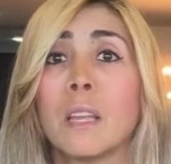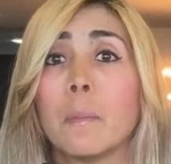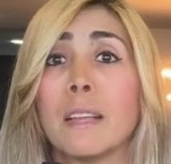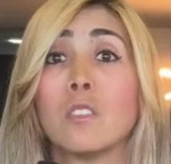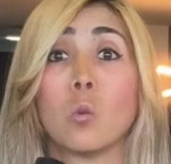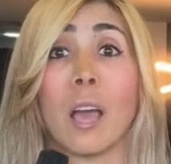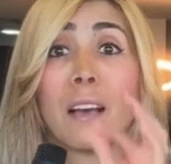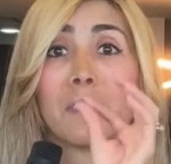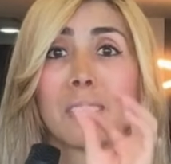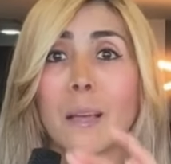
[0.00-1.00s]
It means you
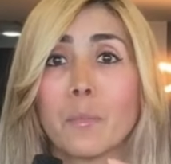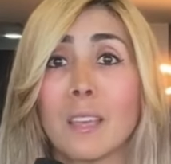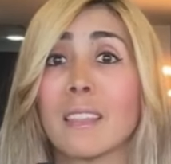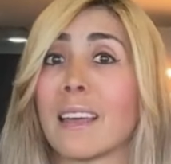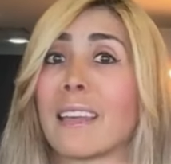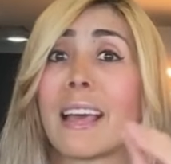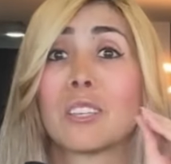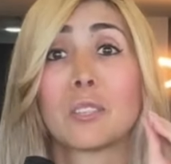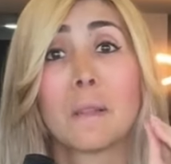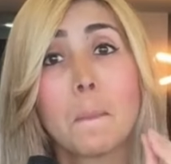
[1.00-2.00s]
have something that
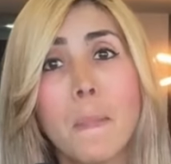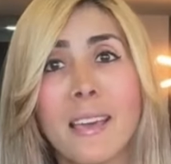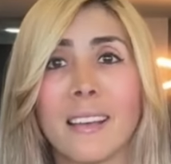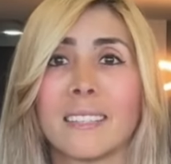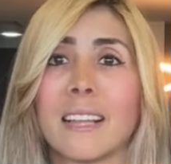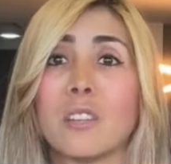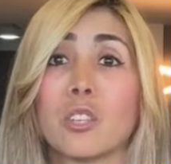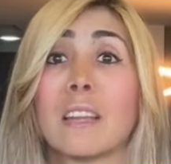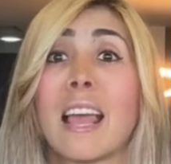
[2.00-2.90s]
catches my attention,